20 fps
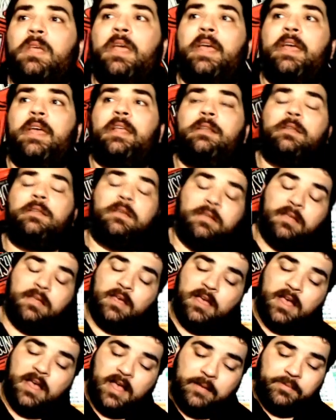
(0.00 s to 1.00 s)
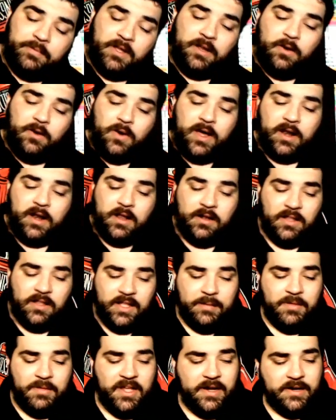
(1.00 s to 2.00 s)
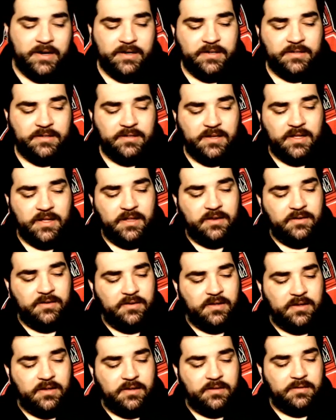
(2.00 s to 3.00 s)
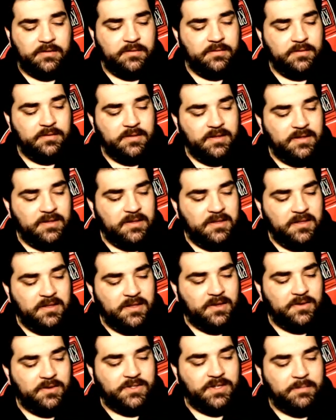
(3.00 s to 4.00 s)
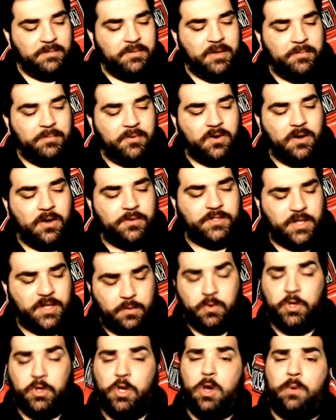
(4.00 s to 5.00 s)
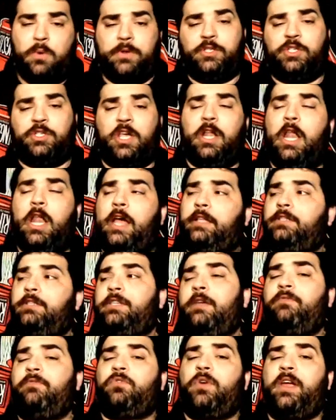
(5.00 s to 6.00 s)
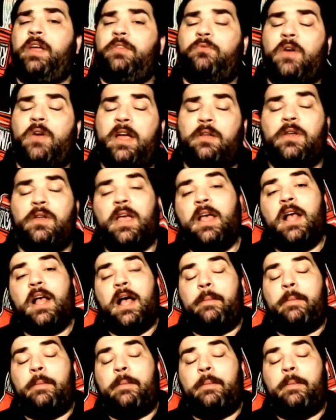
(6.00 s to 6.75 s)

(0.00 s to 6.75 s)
And I'm going to go out on a limb here, and you know, some people are always like, well, you always say like 7th or 8th round.